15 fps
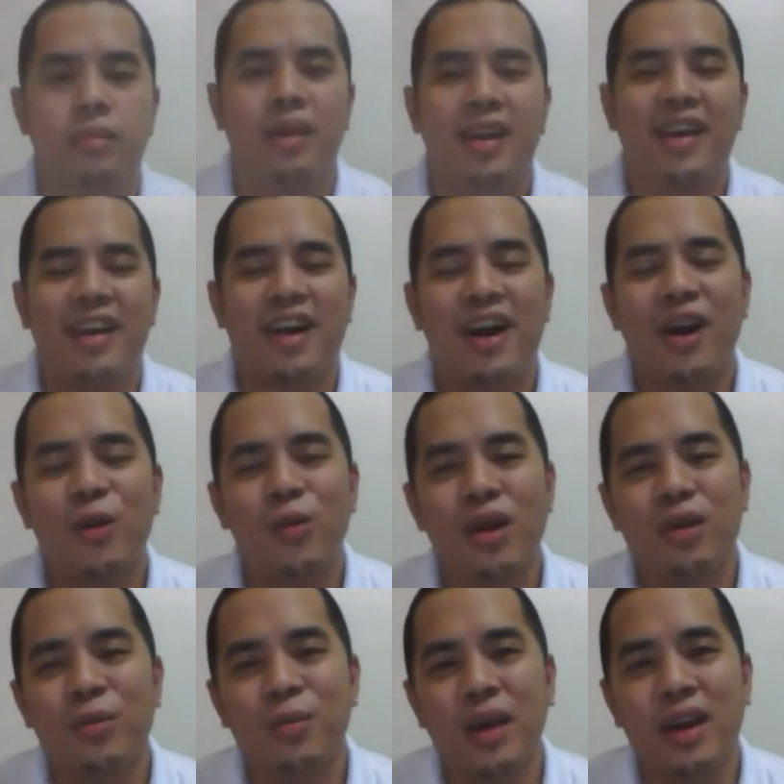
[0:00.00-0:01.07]
All right,
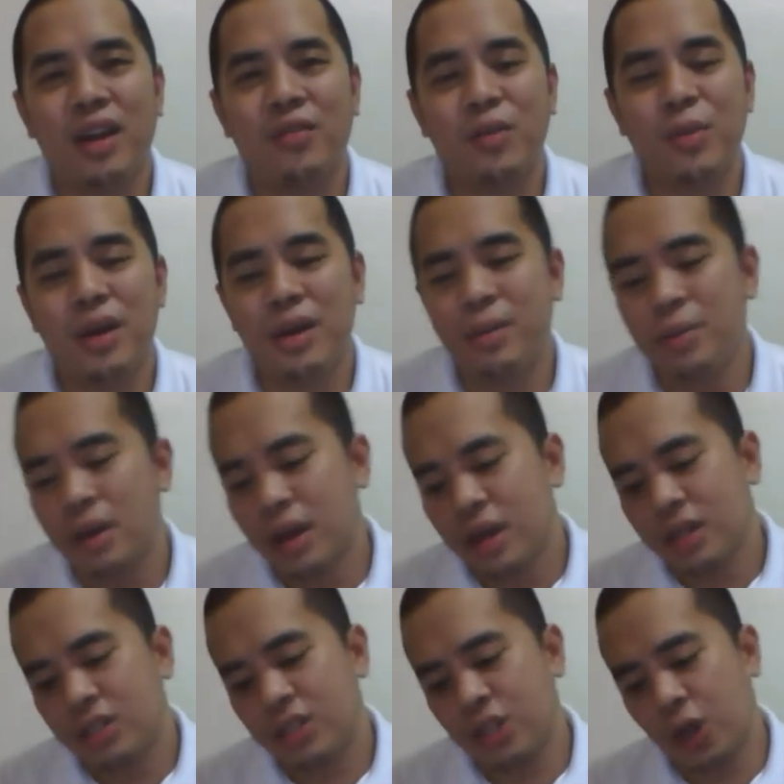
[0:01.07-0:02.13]
welcome back, everybody.
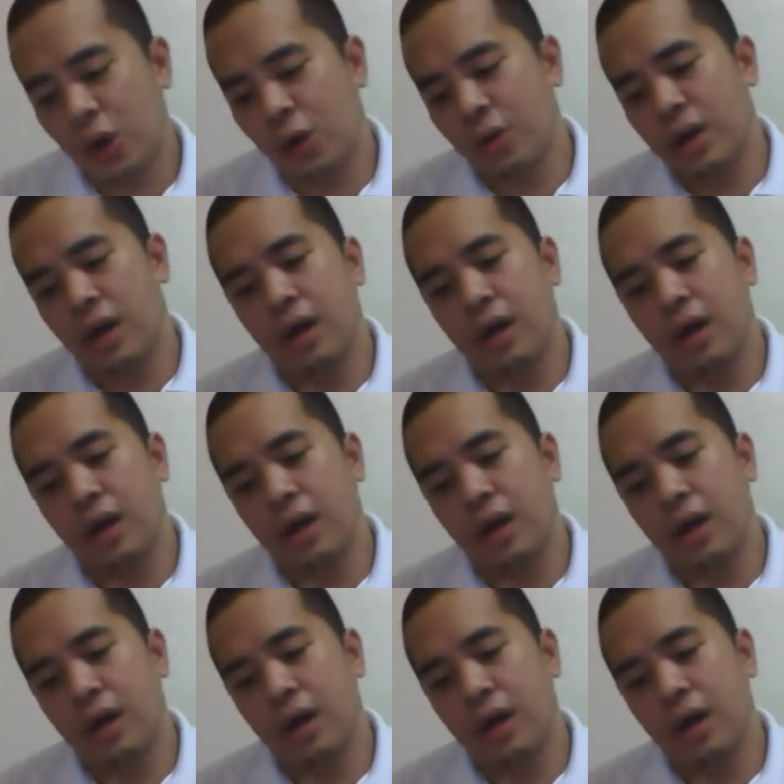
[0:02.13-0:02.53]
So